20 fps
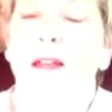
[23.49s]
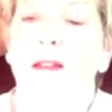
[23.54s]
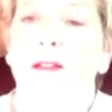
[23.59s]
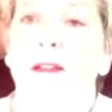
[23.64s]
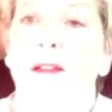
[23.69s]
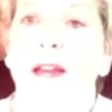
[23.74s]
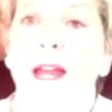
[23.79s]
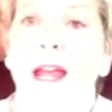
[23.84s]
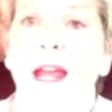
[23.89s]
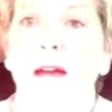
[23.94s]

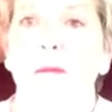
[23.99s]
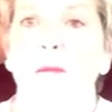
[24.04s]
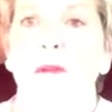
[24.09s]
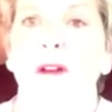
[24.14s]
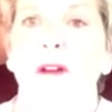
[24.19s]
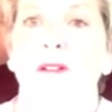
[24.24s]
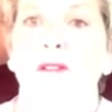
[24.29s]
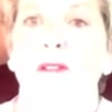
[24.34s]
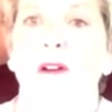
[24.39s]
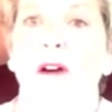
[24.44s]
Today I'm going
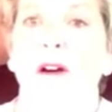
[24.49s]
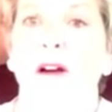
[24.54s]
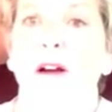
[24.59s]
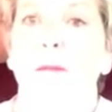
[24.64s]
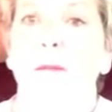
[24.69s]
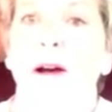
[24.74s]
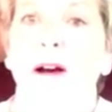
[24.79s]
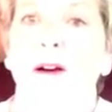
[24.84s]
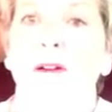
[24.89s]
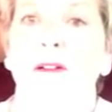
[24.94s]
to talk
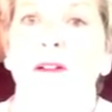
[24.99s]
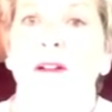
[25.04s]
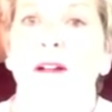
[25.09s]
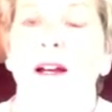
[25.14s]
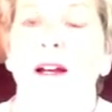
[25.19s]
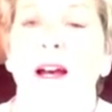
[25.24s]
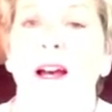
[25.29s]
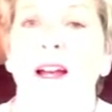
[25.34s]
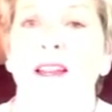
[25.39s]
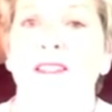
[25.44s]
about
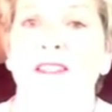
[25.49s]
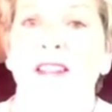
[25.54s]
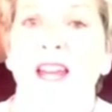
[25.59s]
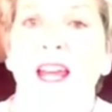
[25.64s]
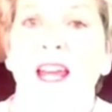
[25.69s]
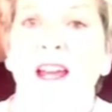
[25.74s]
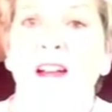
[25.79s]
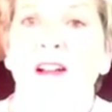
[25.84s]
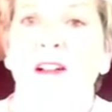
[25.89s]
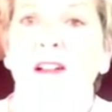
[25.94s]
a
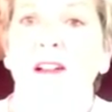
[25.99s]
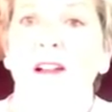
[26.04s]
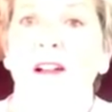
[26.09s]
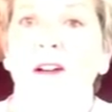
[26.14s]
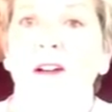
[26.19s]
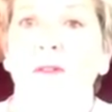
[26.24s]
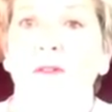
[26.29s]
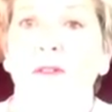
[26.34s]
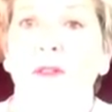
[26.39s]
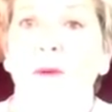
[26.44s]
tale
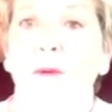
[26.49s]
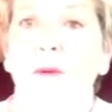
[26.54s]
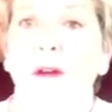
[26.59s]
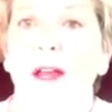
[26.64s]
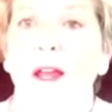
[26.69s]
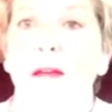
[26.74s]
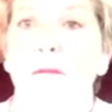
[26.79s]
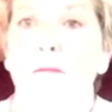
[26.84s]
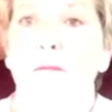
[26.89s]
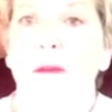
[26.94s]
of
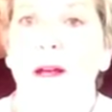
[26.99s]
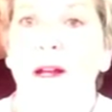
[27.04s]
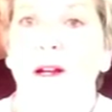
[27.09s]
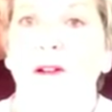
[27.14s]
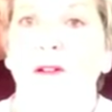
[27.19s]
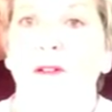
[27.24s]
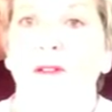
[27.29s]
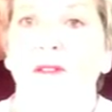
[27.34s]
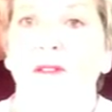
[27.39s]
three medical